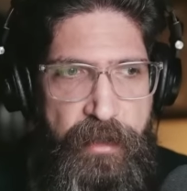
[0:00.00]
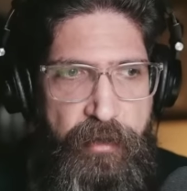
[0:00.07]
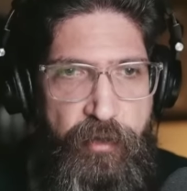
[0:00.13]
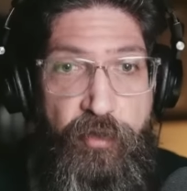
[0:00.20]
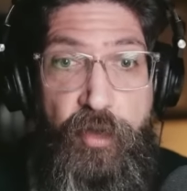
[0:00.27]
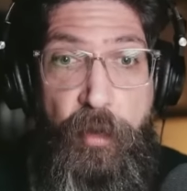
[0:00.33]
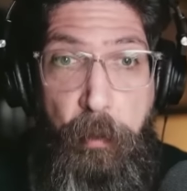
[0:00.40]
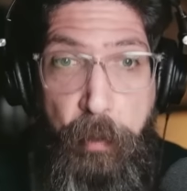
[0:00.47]

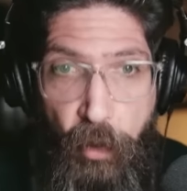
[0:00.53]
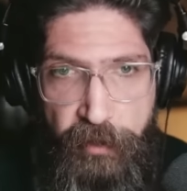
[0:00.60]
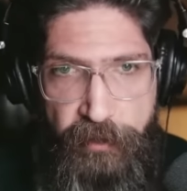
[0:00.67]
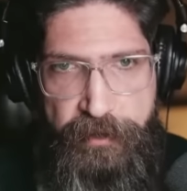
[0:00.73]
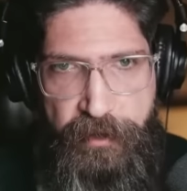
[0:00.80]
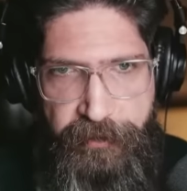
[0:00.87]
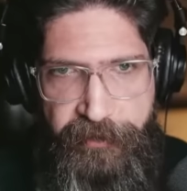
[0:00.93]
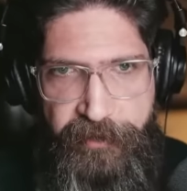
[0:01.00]

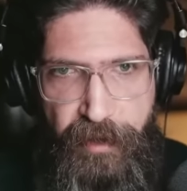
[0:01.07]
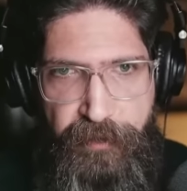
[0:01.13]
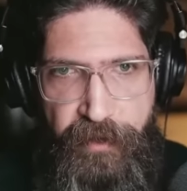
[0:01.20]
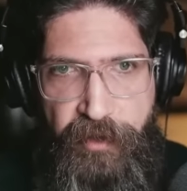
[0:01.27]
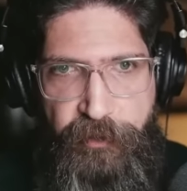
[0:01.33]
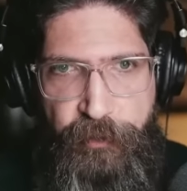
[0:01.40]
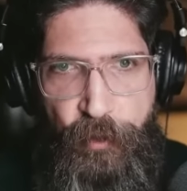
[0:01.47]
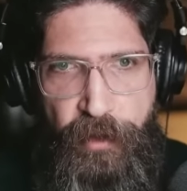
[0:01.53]
supporters of
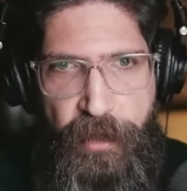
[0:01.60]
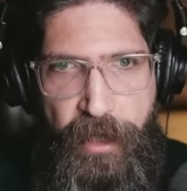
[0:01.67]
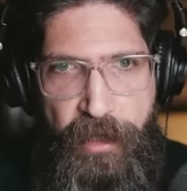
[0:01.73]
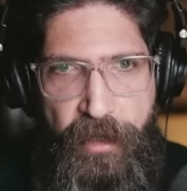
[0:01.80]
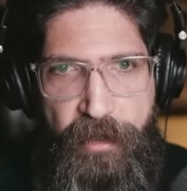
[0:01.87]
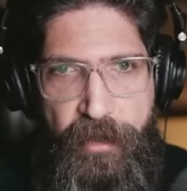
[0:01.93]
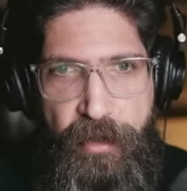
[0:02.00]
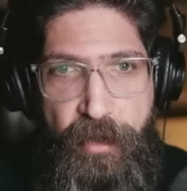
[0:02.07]
Hezbollah,